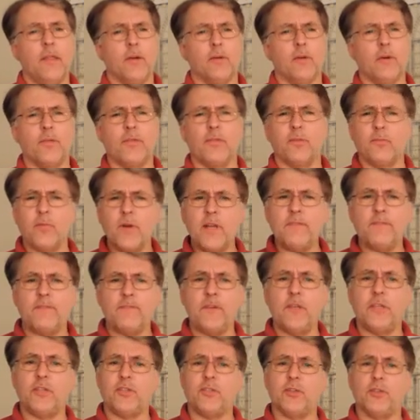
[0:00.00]
are 3
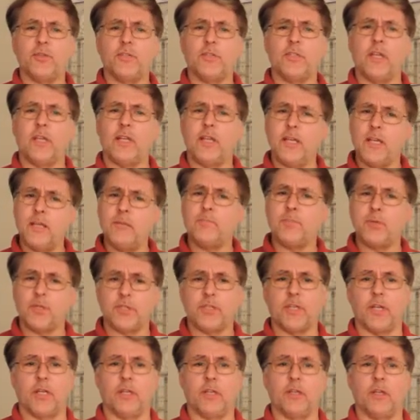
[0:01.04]
features in
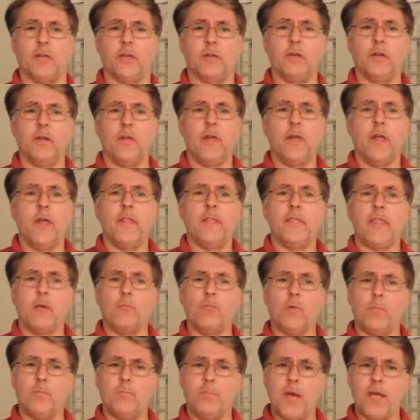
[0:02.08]
particular
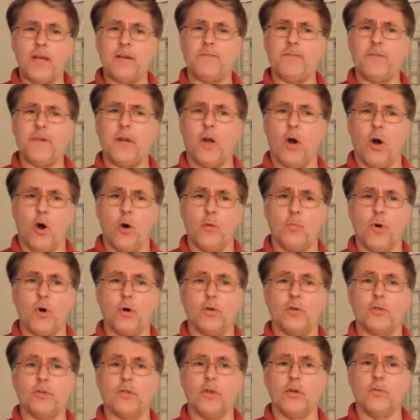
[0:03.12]
that will benefit
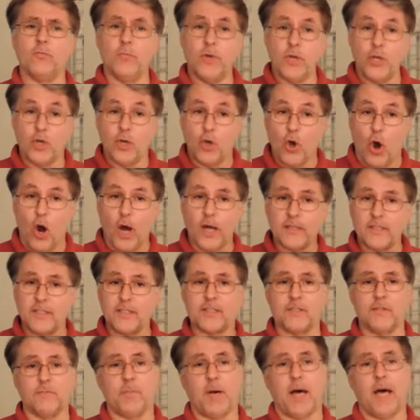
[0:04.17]
homeowners
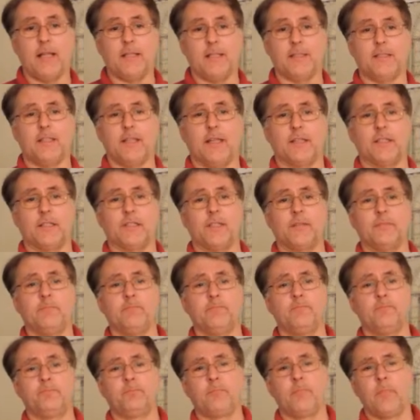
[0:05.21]
regardless of politics.
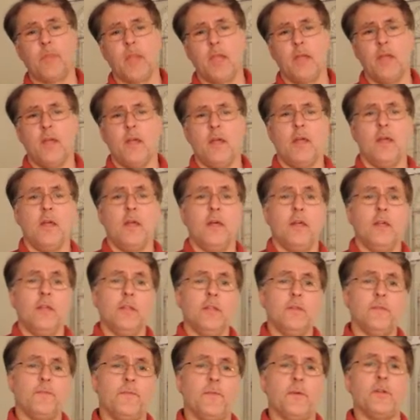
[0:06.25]

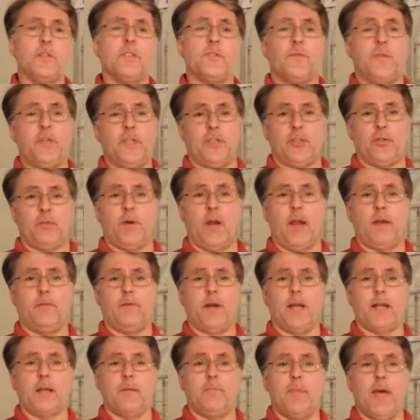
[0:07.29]
The first feature I
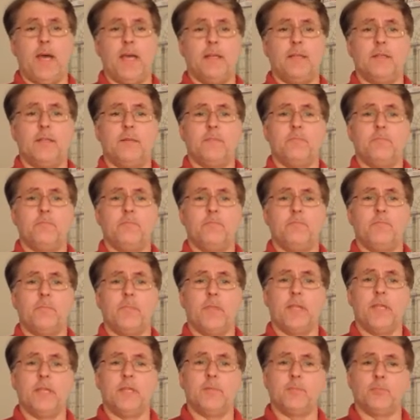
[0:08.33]
recommend
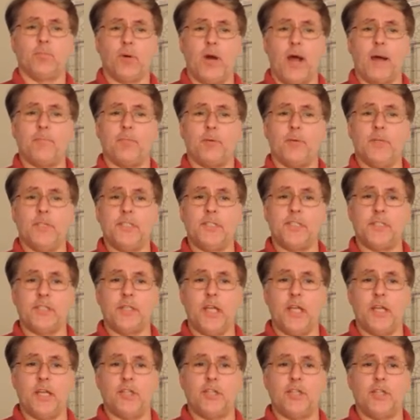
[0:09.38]
is proper
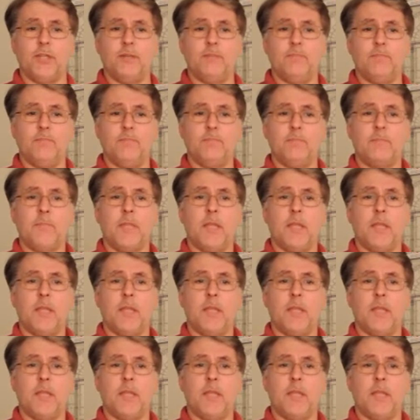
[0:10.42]
insulation